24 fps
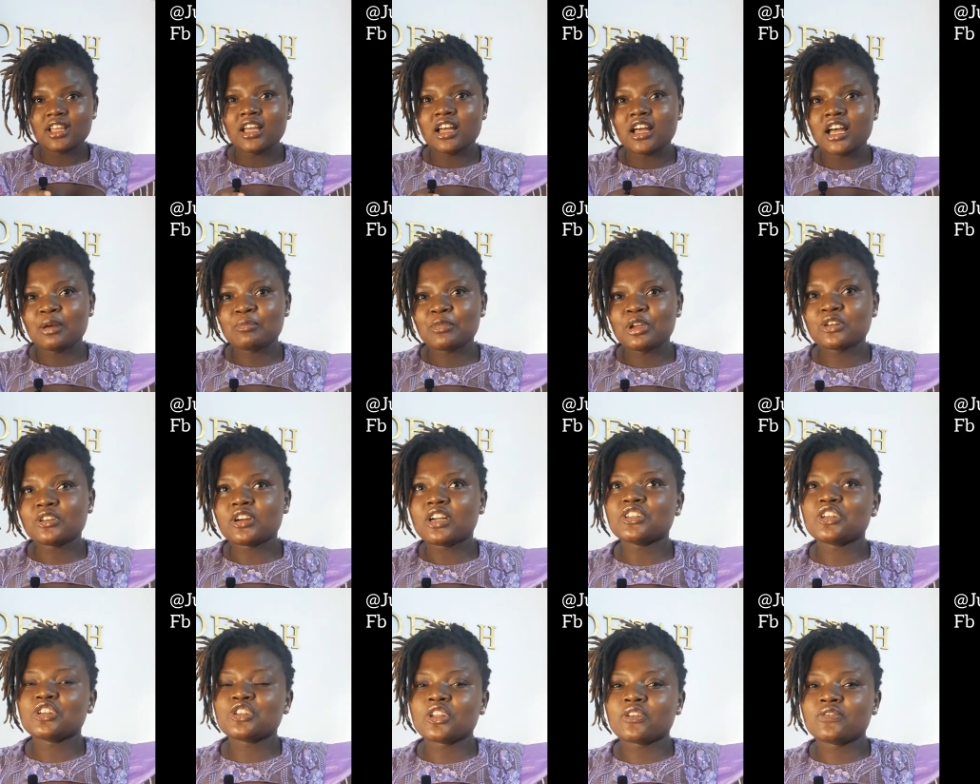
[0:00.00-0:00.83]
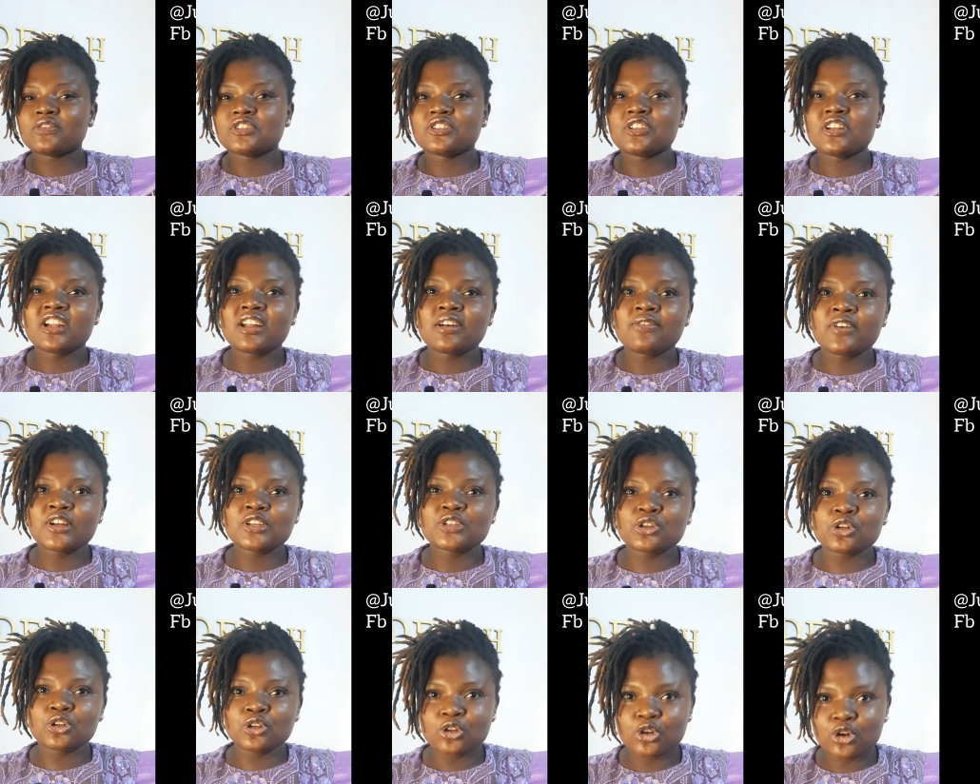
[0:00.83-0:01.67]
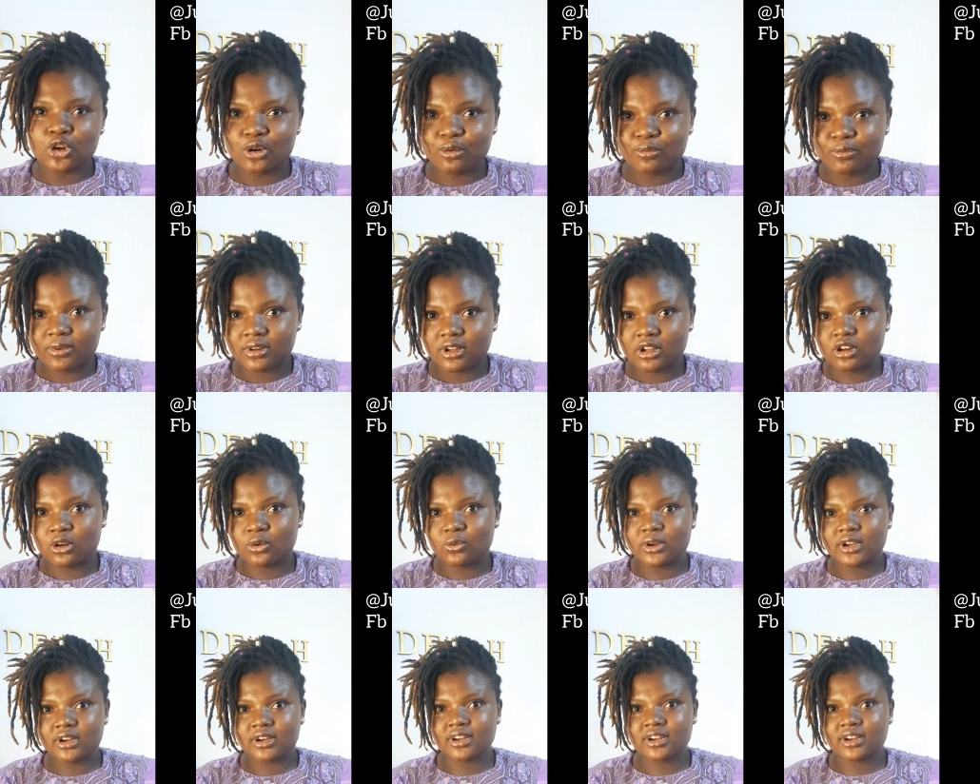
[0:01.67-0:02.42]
I'm a graduate of Judera Fashion Hub, Owerri.